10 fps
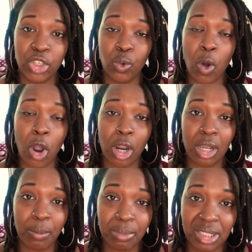you are
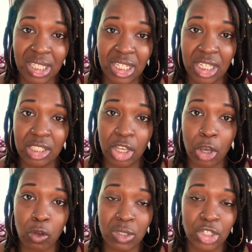completing the
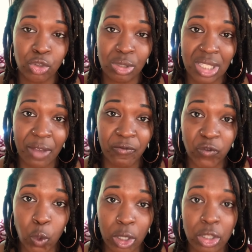goals that you set
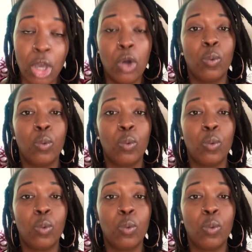forth